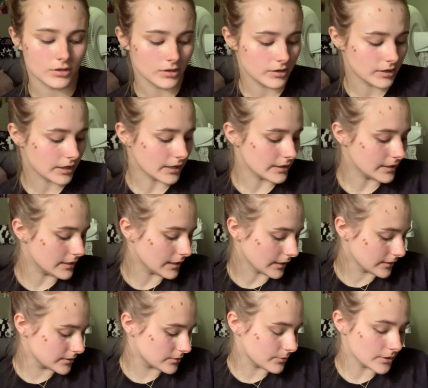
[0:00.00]
Okay, the
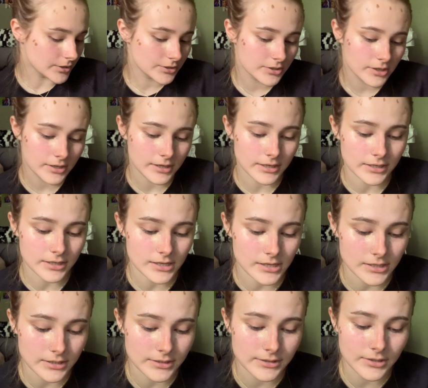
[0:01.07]
next question
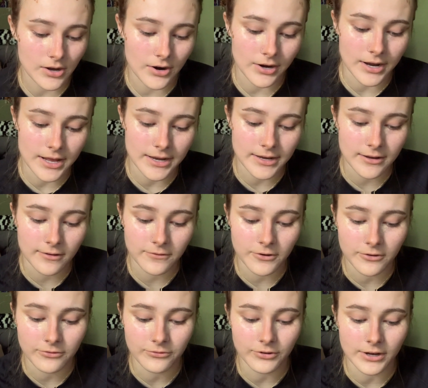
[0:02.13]
is, are any of
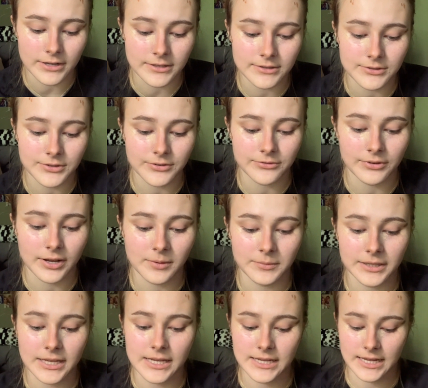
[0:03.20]
your friends or
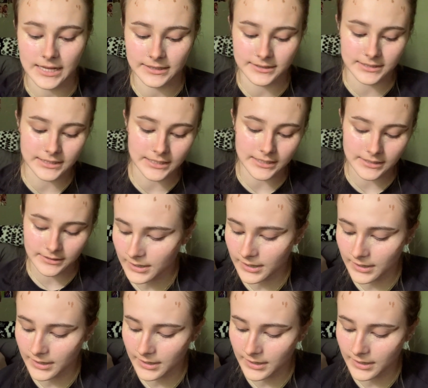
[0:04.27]
family against it?